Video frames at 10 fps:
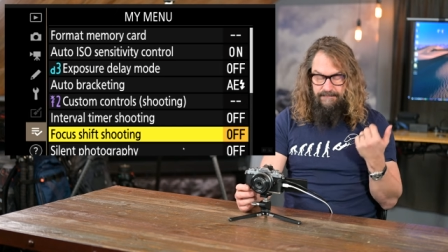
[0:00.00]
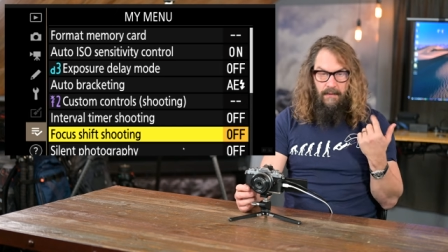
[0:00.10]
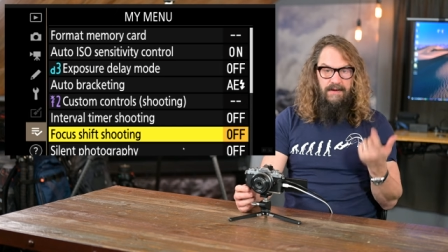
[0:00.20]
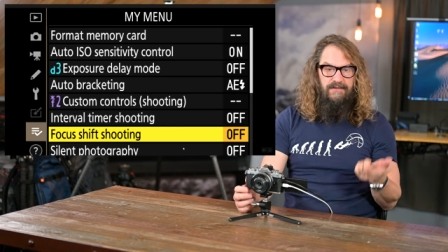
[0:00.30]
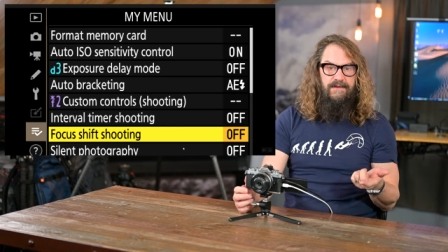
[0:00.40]

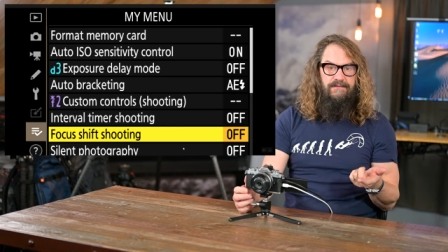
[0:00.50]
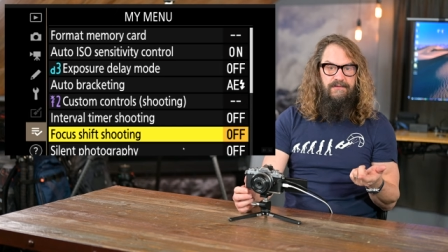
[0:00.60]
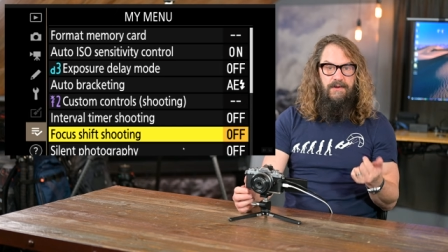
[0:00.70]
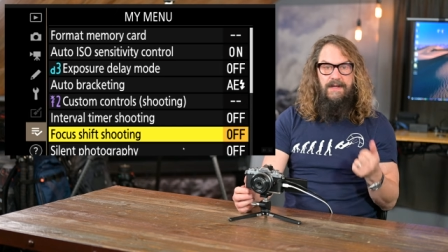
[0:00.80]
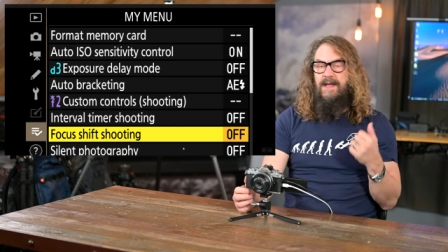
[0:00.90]
Focus shift
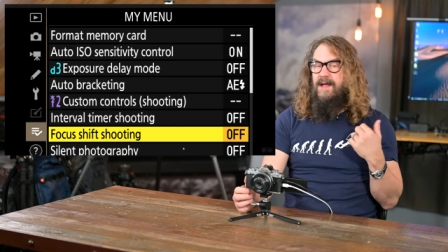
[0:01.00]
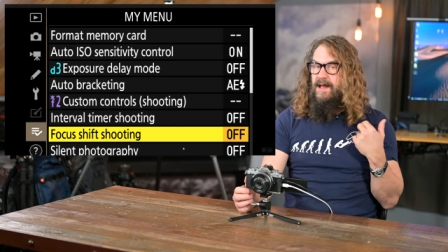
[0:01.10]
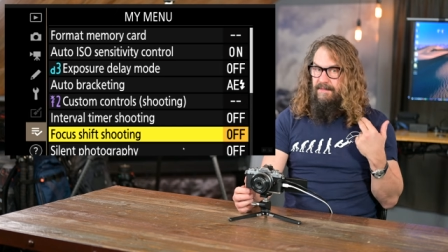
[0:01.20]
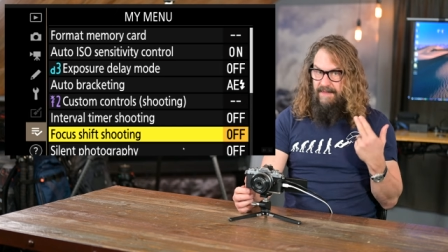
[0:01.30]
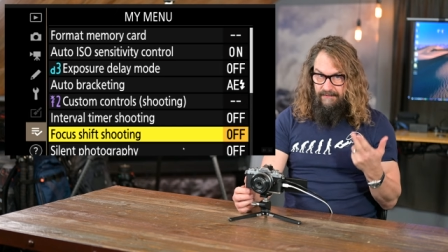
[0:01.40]
shooting,
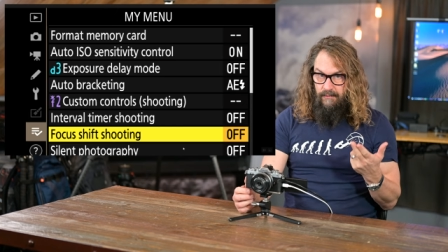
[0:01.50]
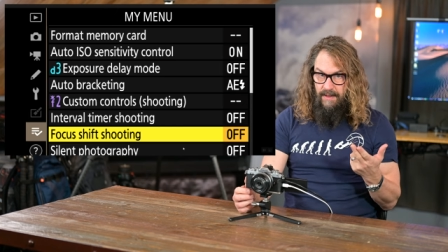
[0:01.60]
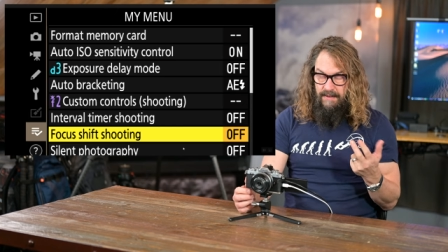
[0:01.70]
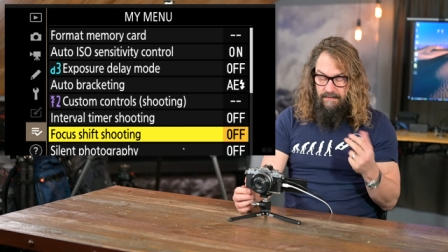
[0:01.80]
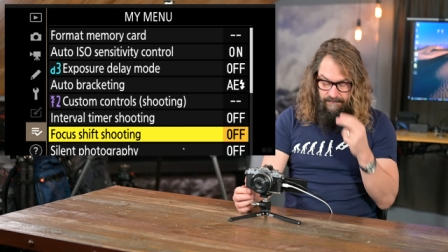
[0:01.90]
that's what
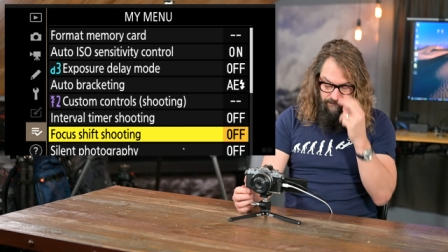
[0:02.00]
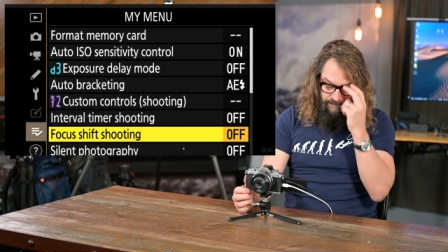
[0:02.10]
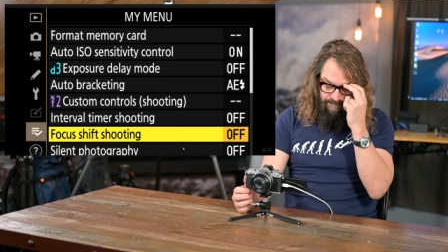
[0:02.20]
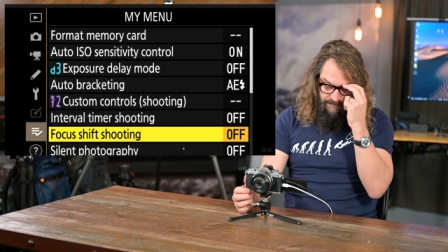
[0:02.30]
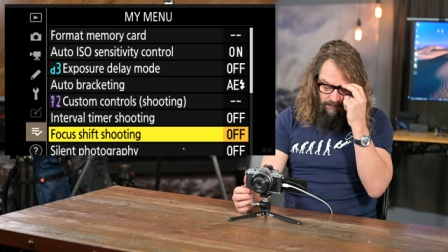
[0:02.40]
I use
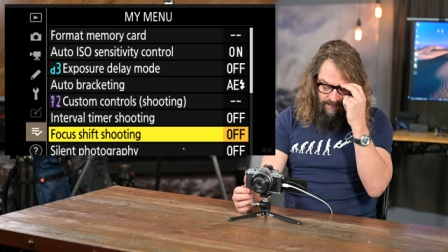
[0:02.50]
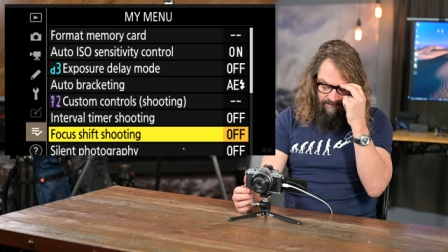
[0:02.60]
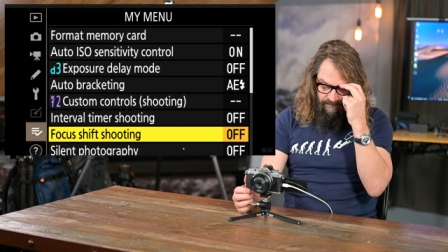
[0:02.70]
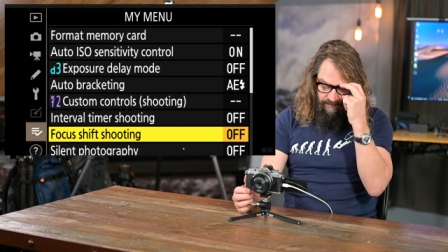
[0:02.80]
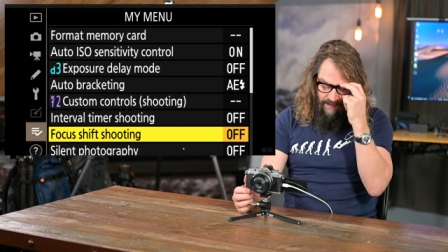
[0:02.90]
for
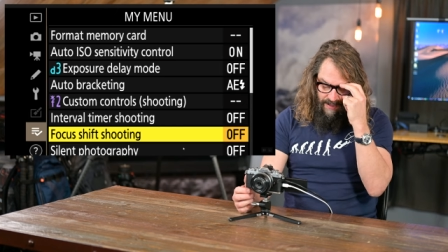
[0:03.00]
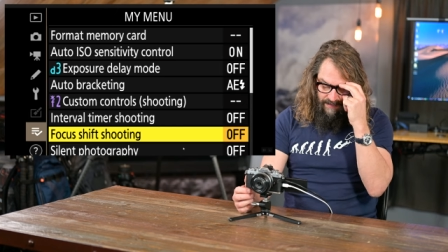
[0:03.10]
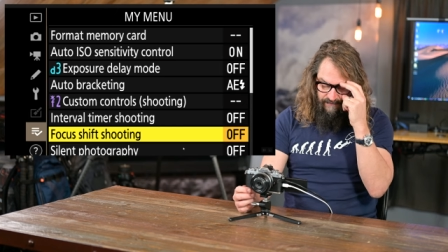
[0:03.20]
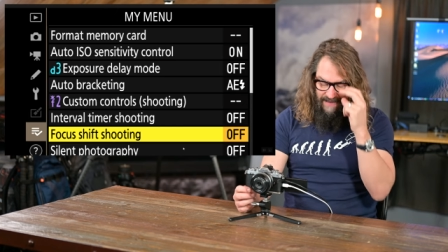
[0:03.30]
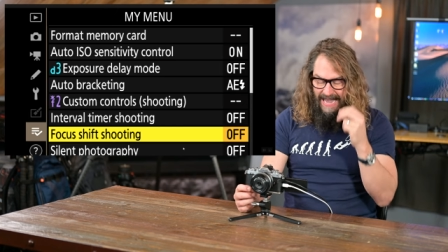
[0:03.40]
focus
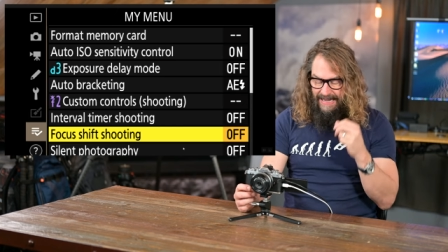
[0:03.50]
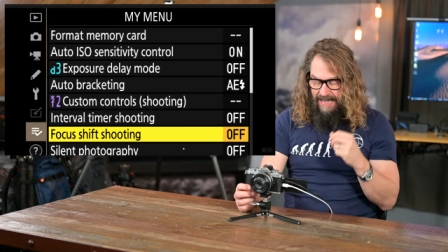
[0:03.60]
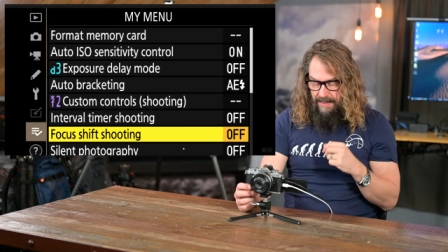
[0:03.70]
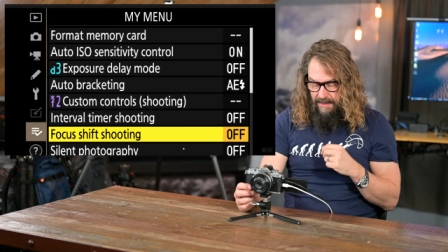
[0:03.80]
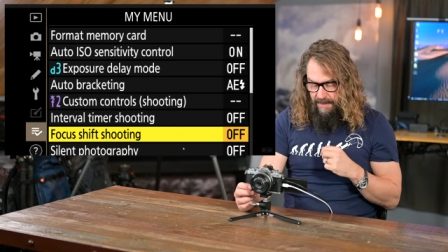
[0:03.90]
uh,
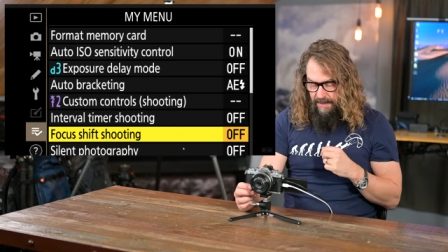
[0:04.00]
stacking.